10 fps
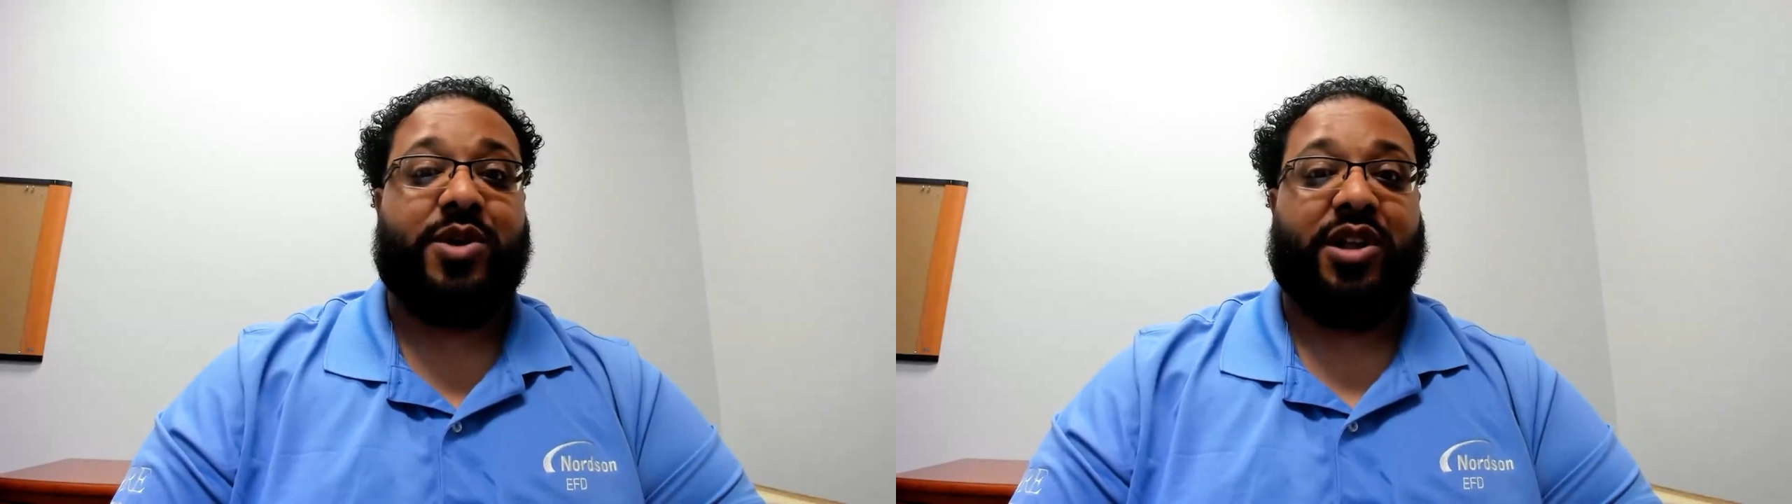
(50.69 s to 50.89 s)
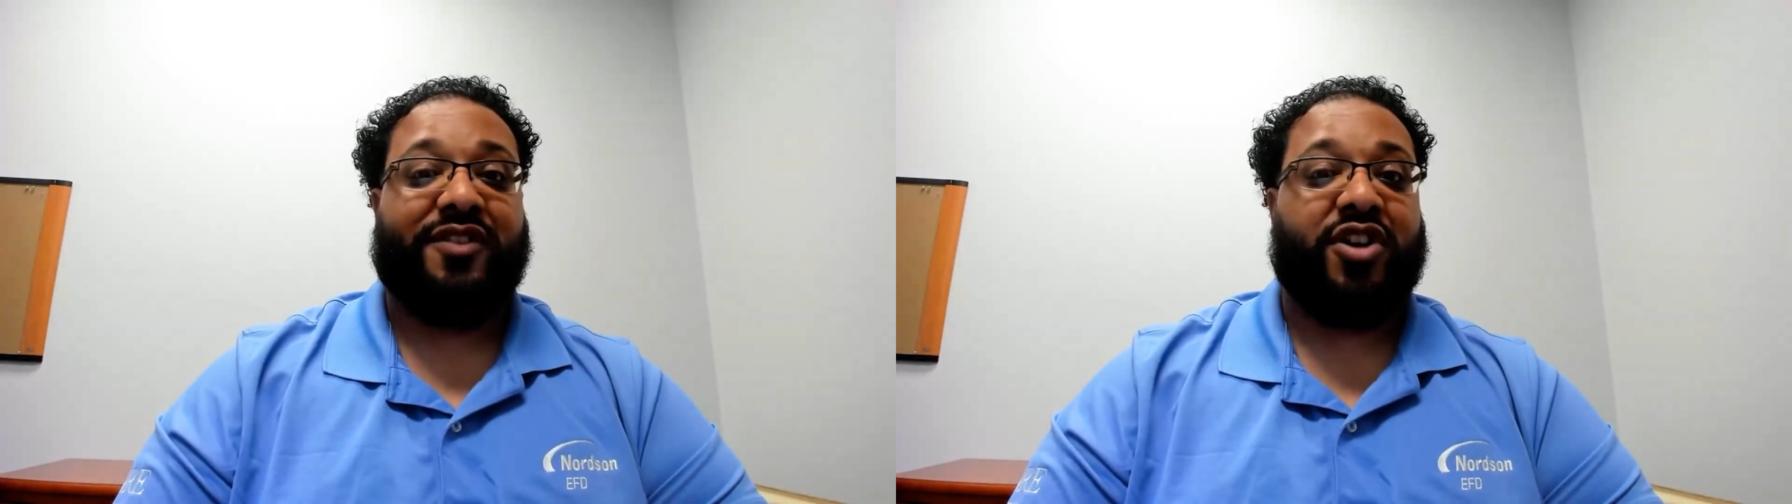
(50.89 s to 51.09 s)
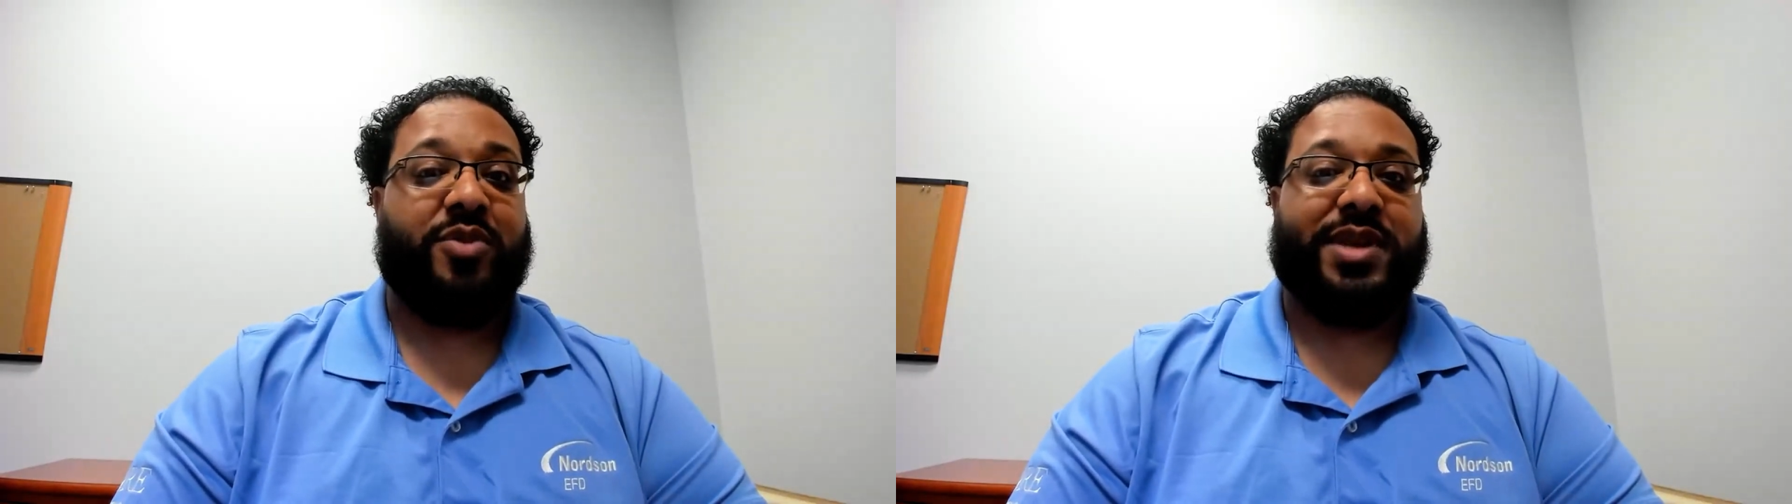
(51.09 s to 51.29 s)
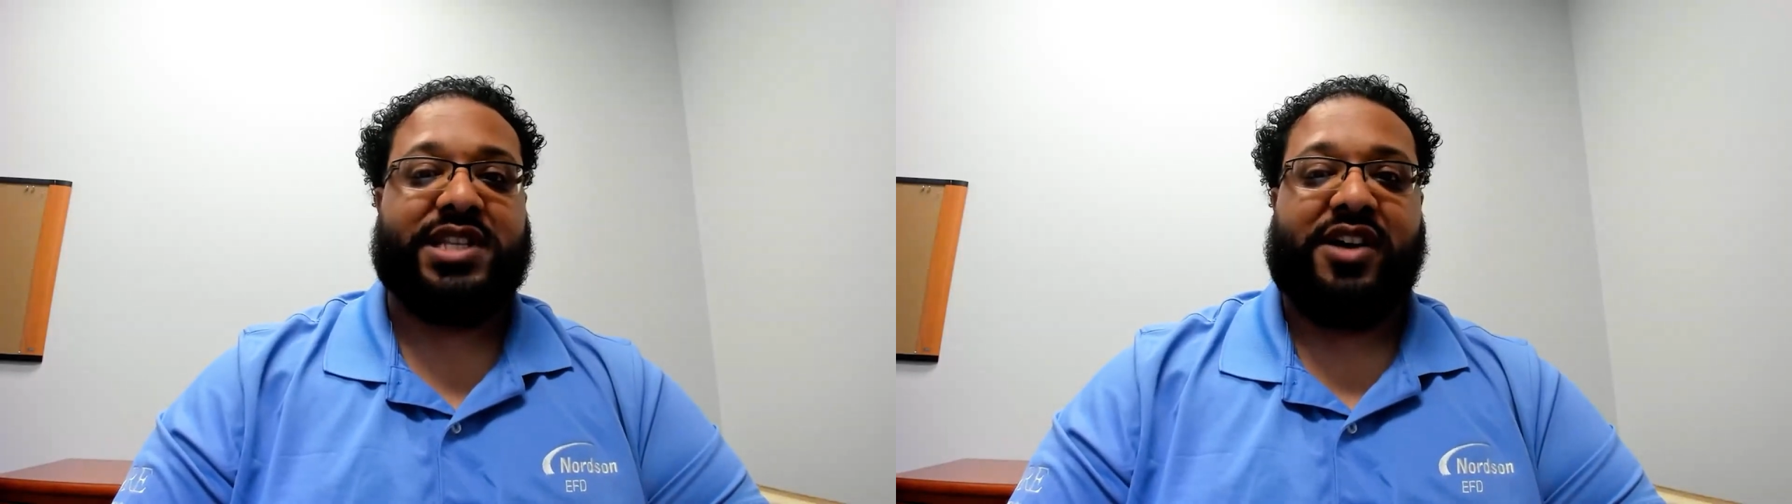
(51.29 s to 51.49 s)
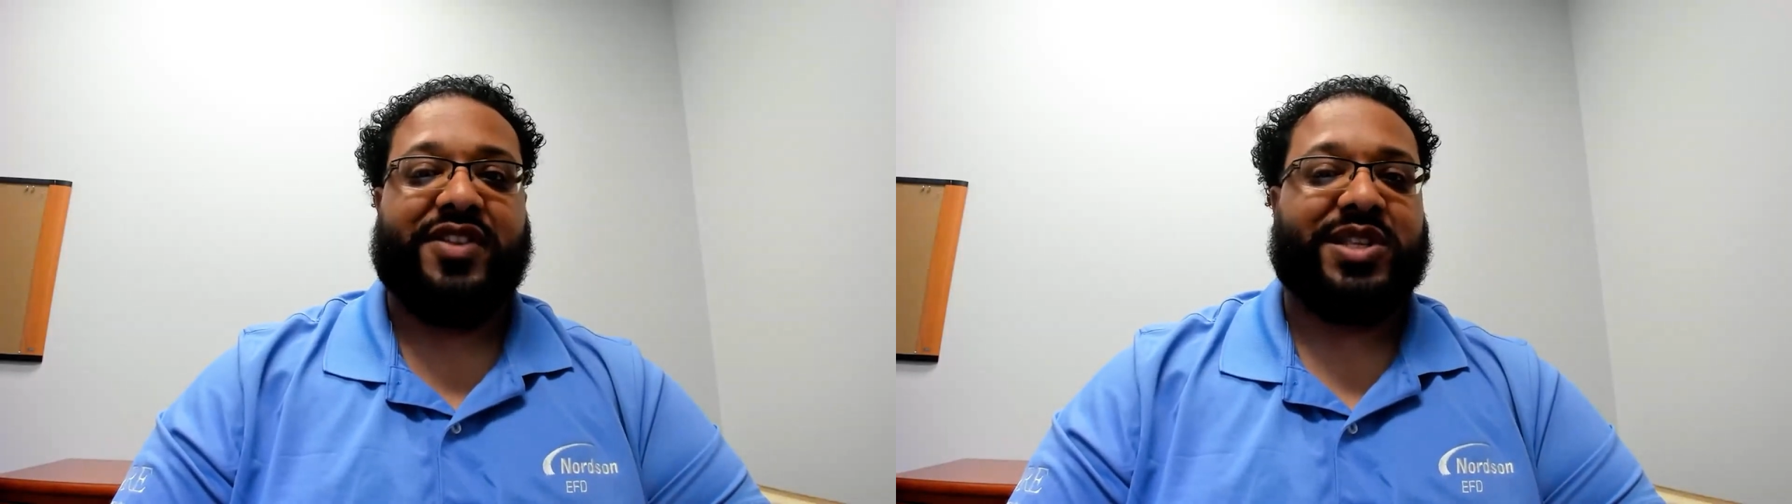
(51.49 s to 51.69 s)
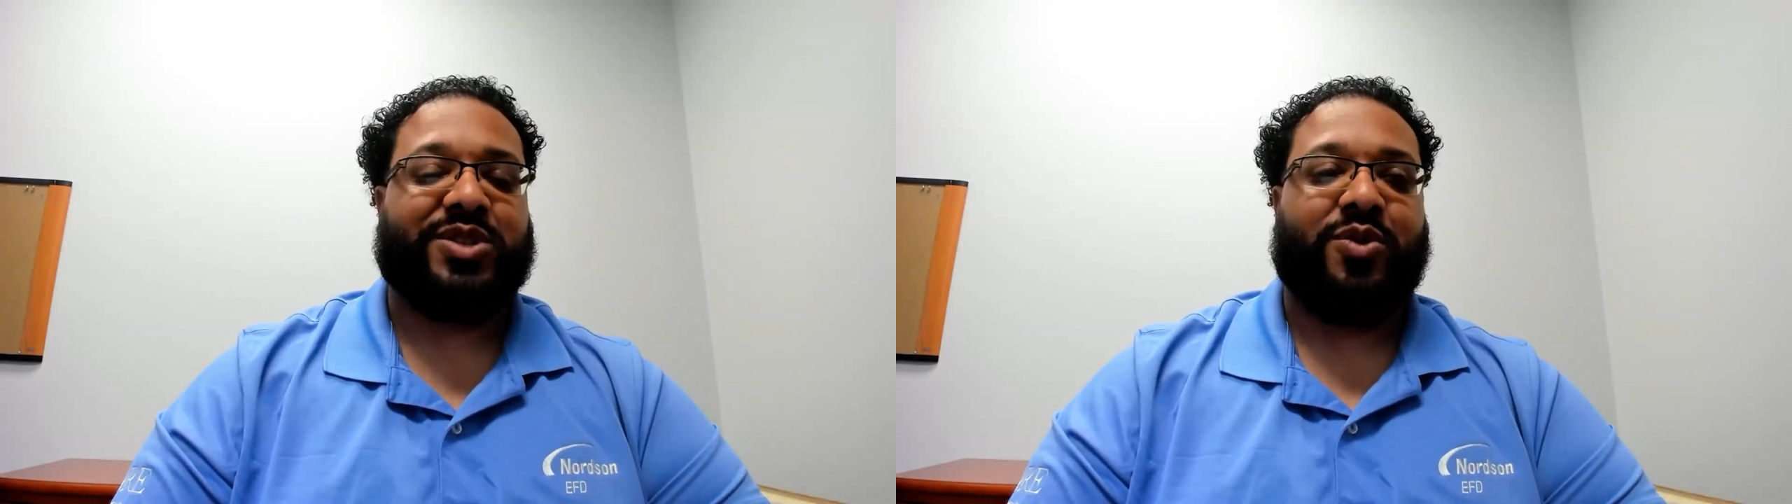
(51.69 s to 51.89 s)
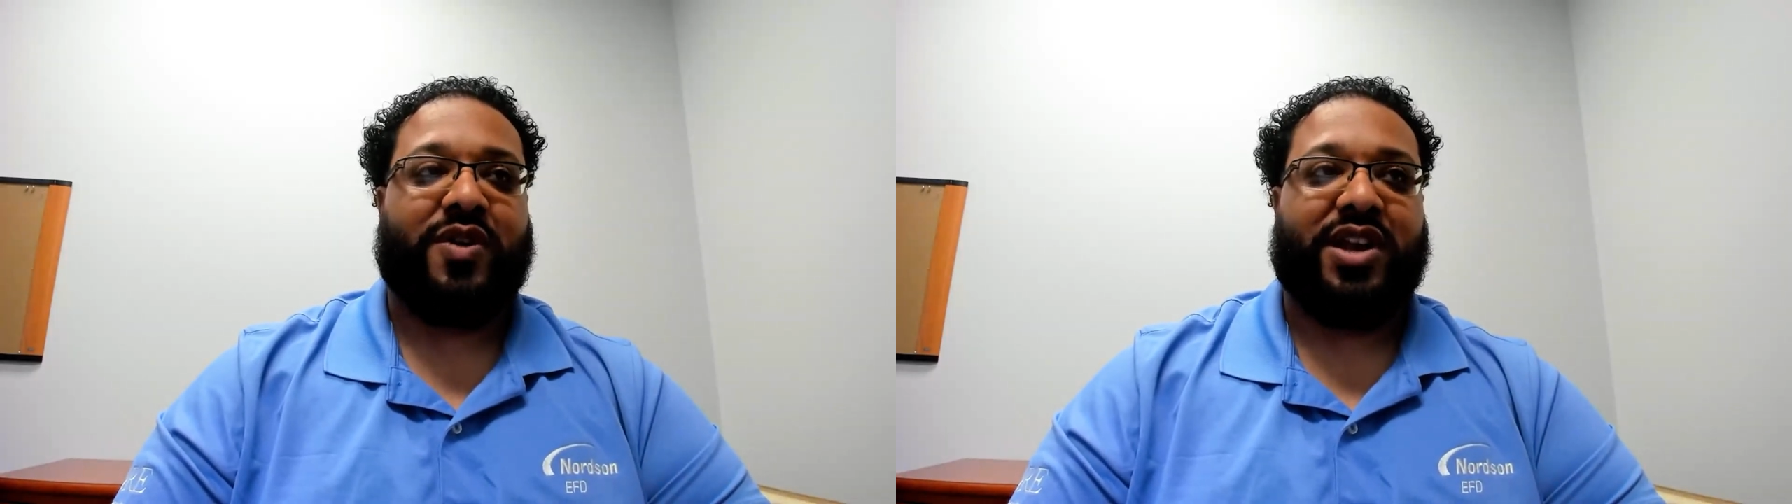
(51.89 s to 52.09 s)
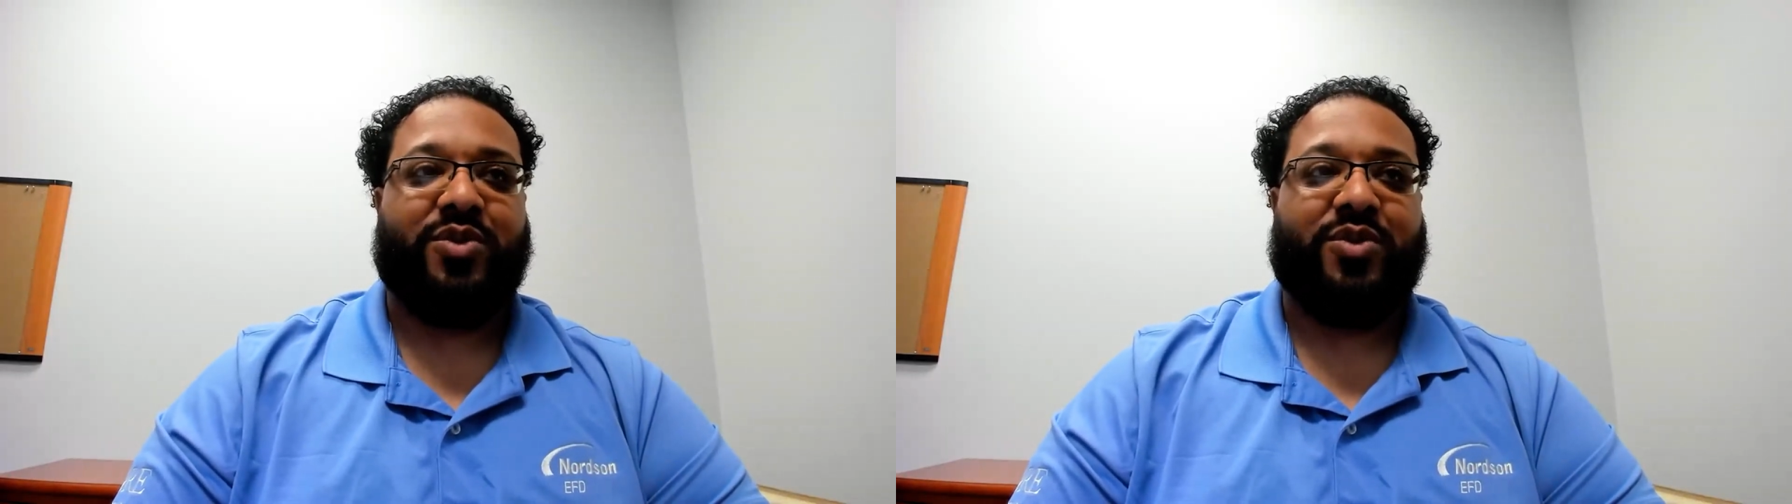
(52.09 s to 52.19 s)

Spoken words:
you'll have heard me tell this story.